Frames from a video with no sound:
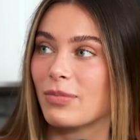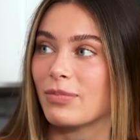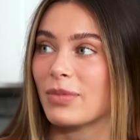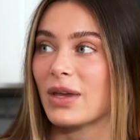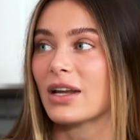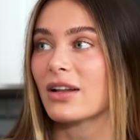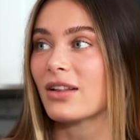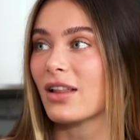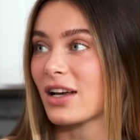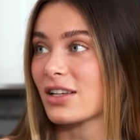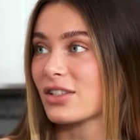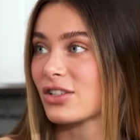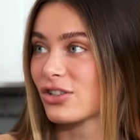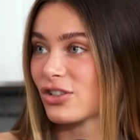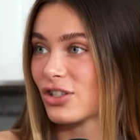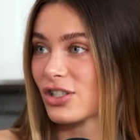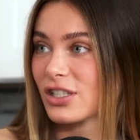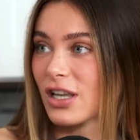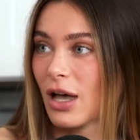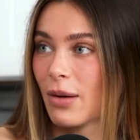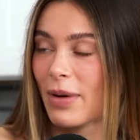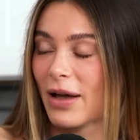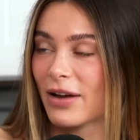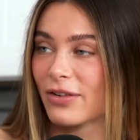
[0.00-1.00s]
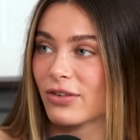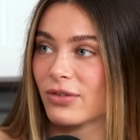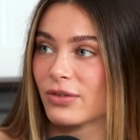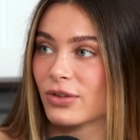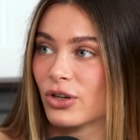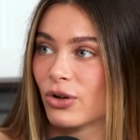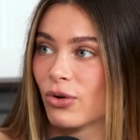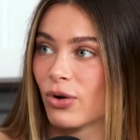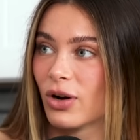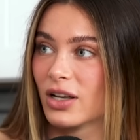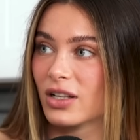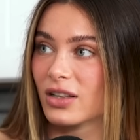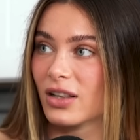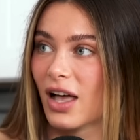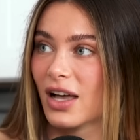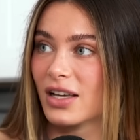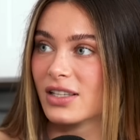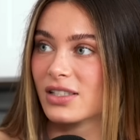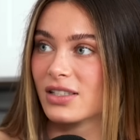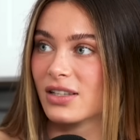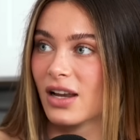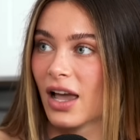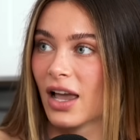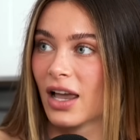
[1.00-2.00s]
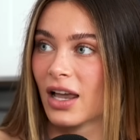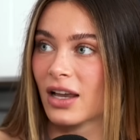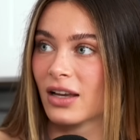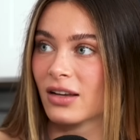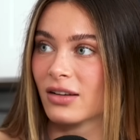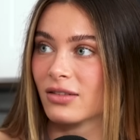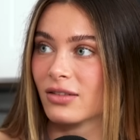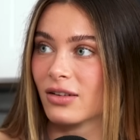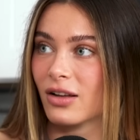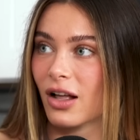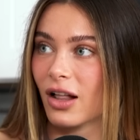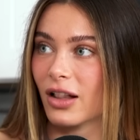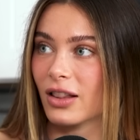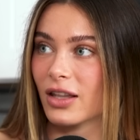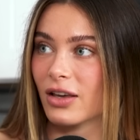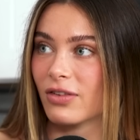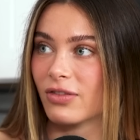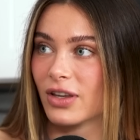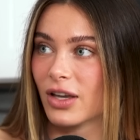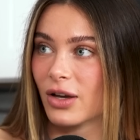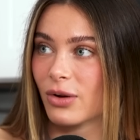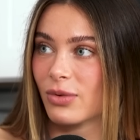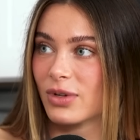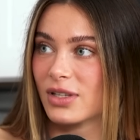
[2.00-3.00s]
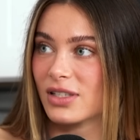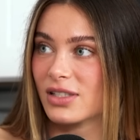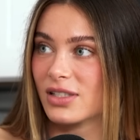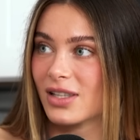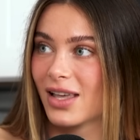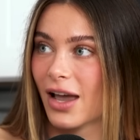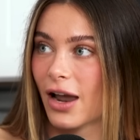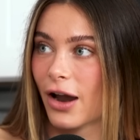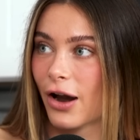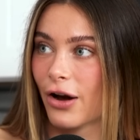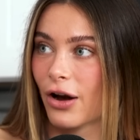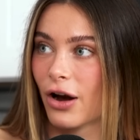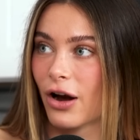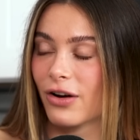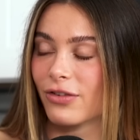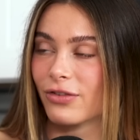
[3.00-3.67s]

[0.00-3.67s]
Me and Alexa just got back from New York last night. Olivia was there.